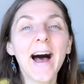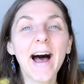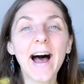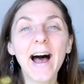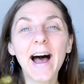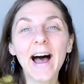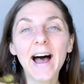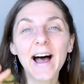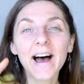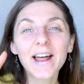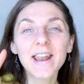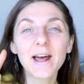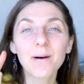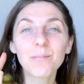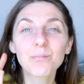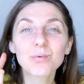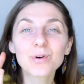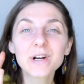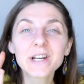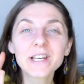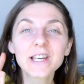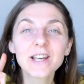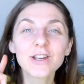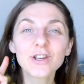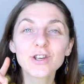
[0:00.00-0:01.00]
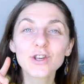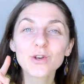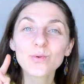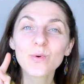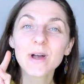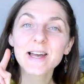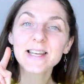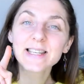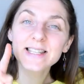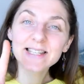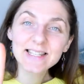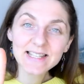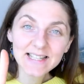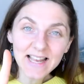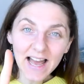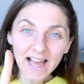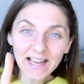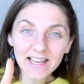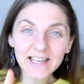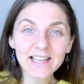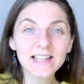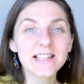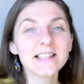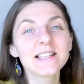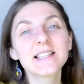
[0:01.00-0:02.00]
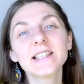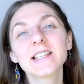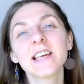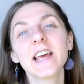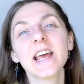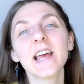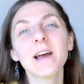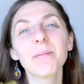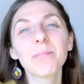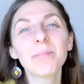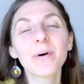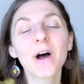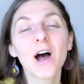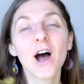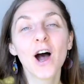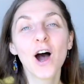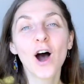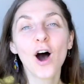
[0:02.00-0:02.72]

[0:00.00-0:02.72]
and I'm bringing you a second tip